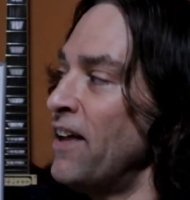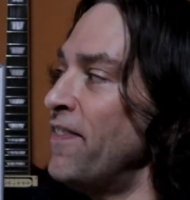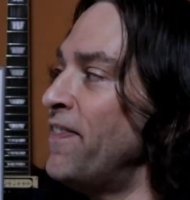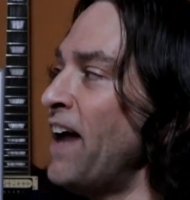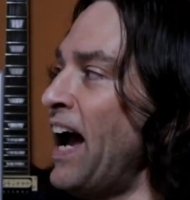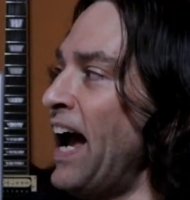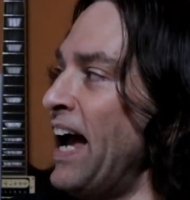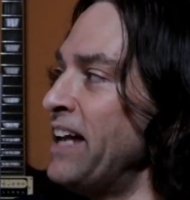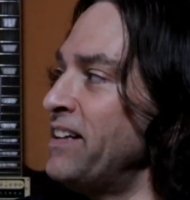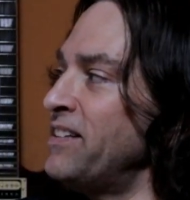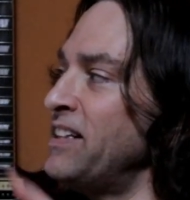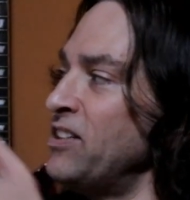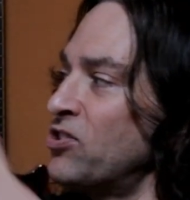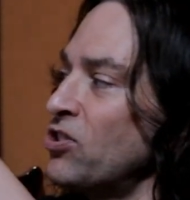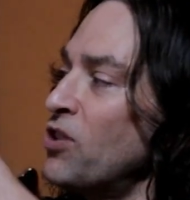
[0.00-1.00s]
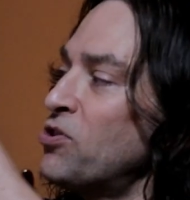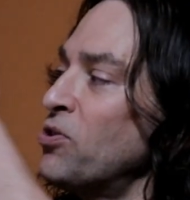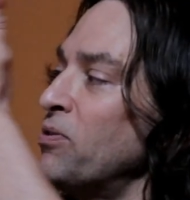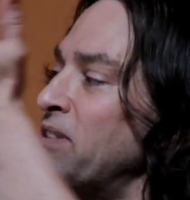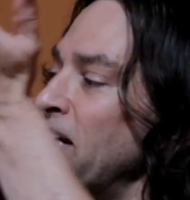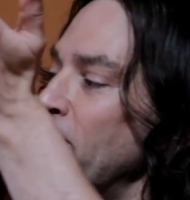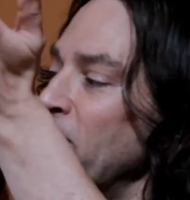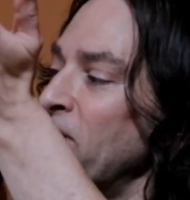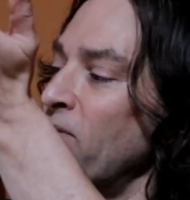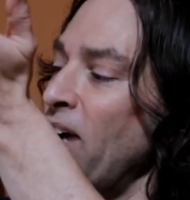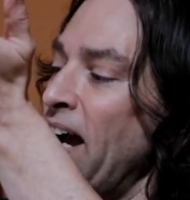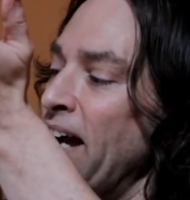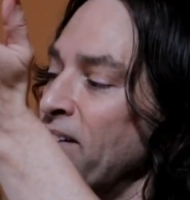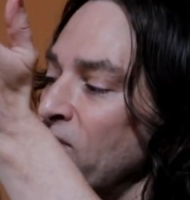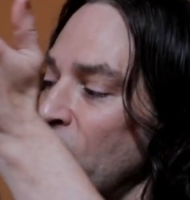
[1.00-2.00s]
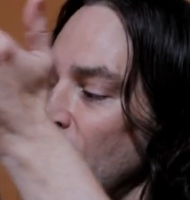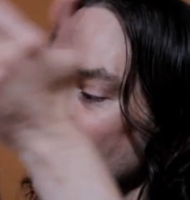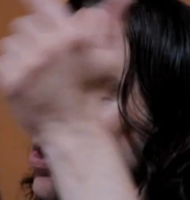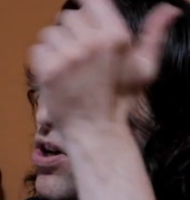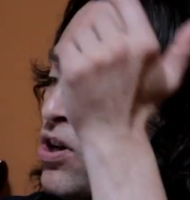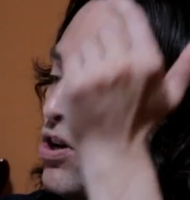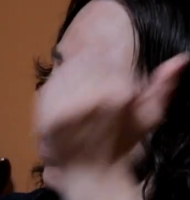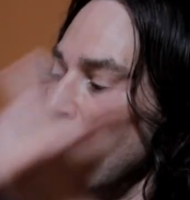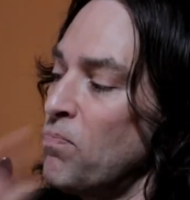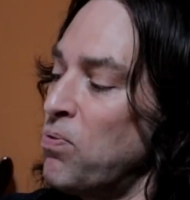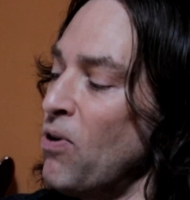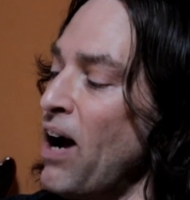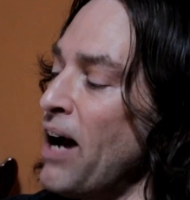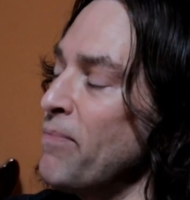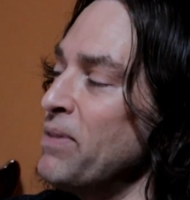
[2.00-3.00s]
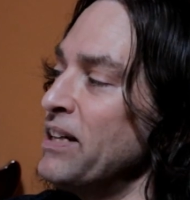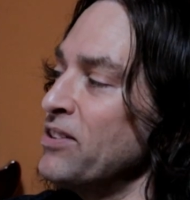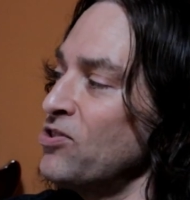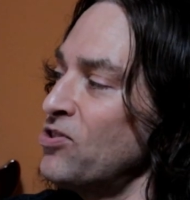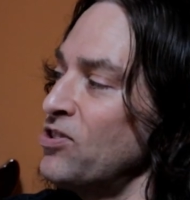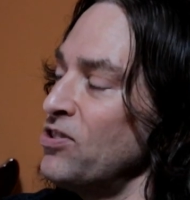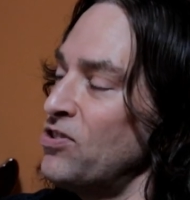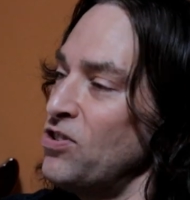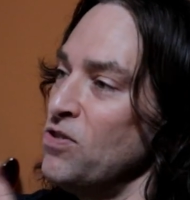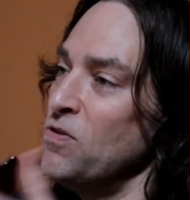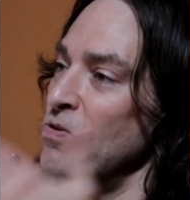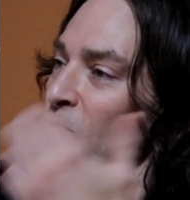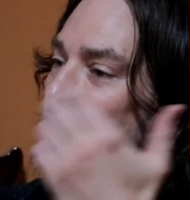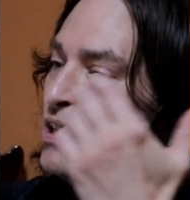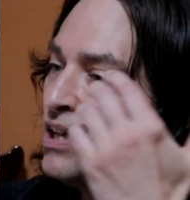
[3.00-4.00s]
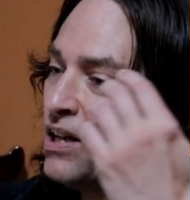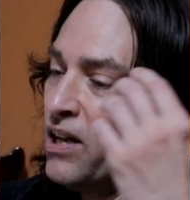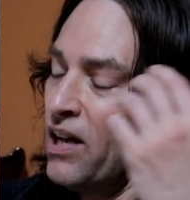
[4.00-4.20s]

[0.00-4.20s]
that the Social Democrats promised to